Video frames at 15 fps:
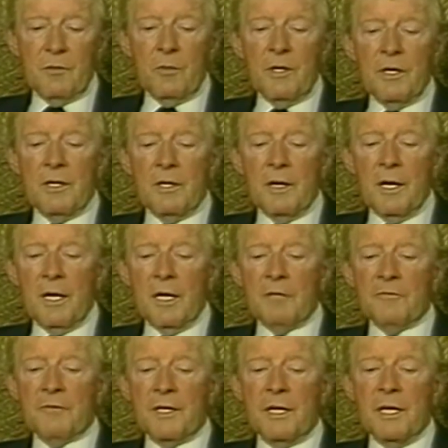We
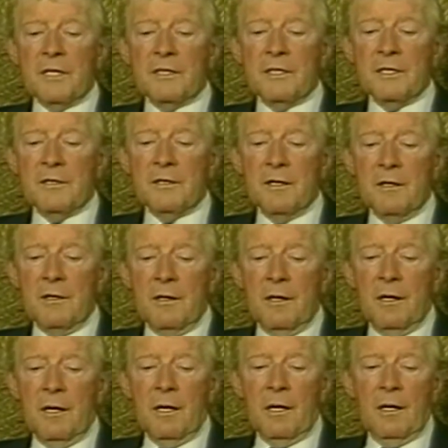advocated
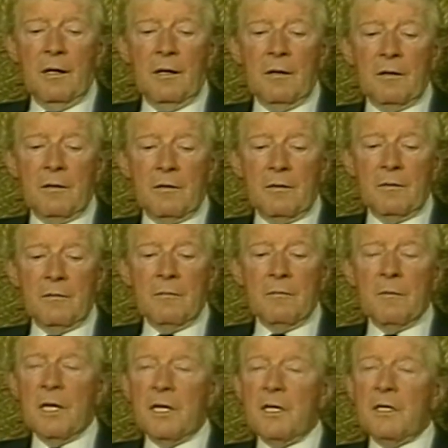
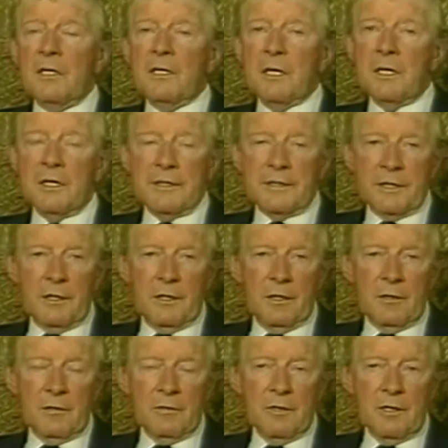many years
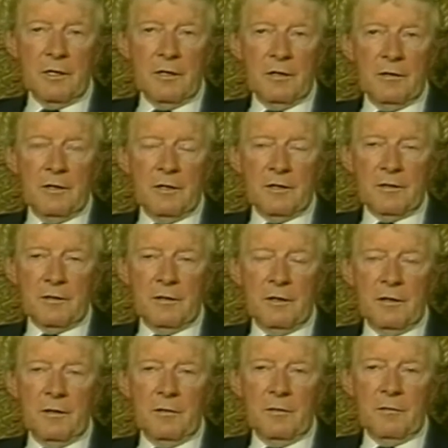ago that
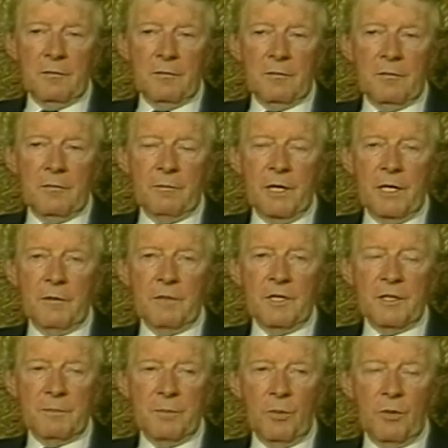
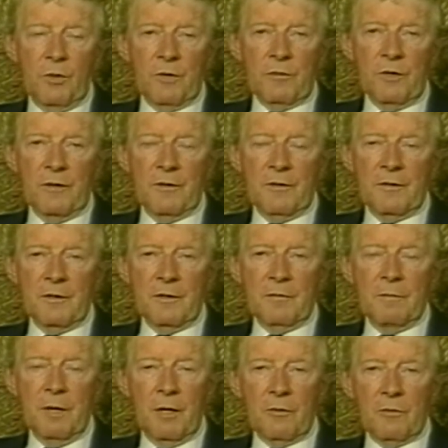babies born with the
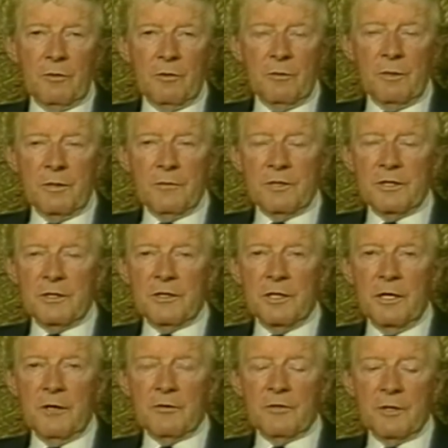bilirubin, which is
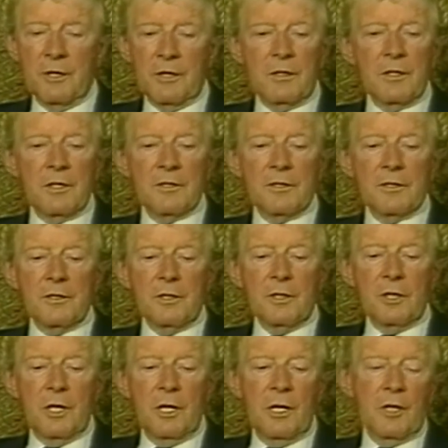yellow jaundice,
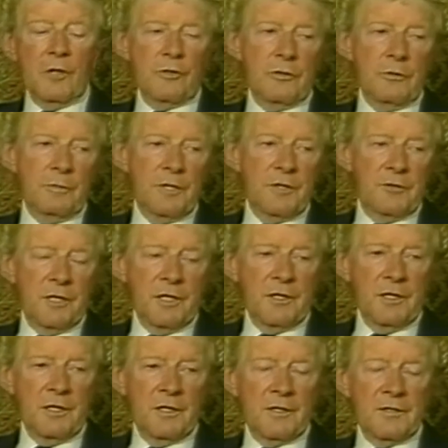should be
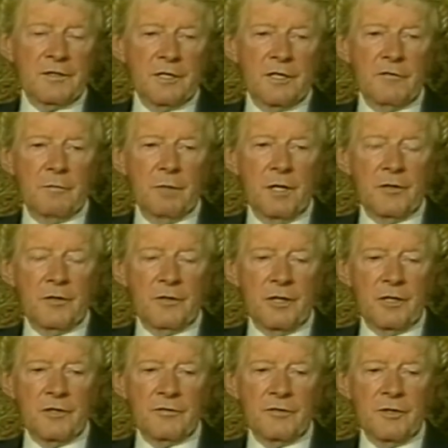treated, instead of blood
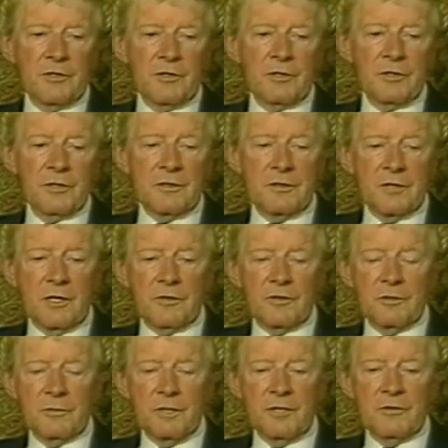transfusions and
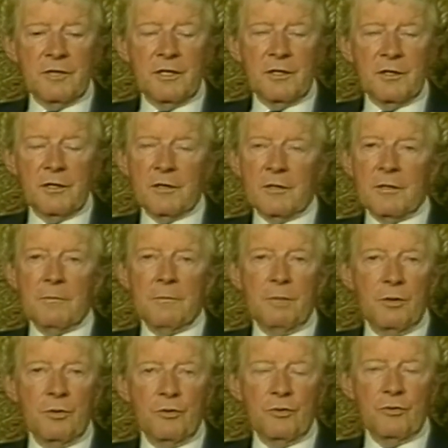drugs, should be treated under
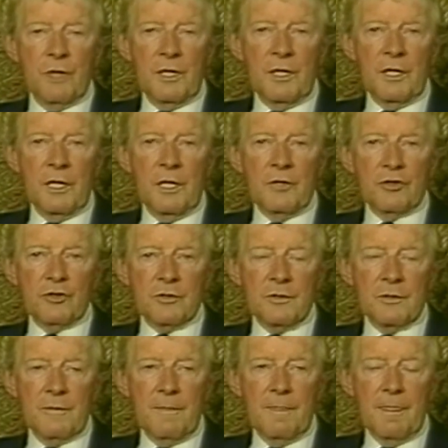blue
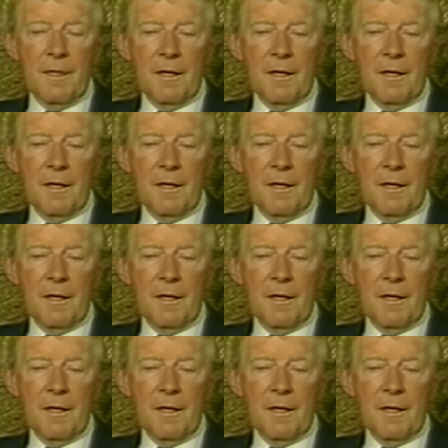radiation.